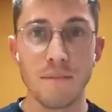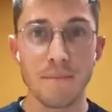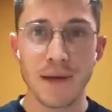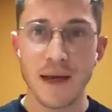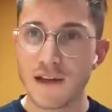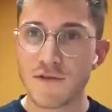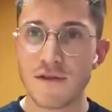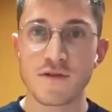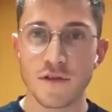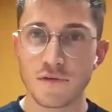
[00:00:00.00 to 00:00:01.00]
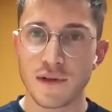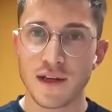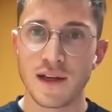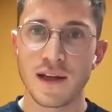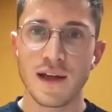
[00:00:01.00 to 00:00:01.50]
mainly around
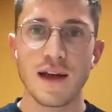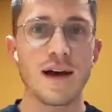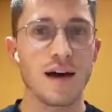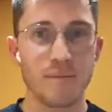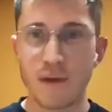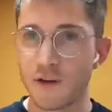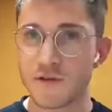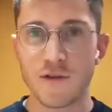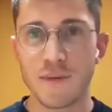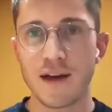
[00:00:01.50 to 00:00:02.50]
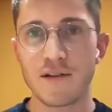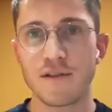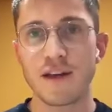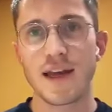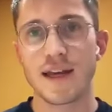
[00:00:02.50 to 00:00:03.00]
software, because of your
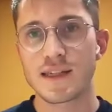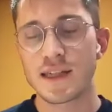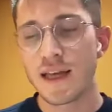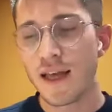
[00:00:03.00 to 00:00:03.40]
background, I guess.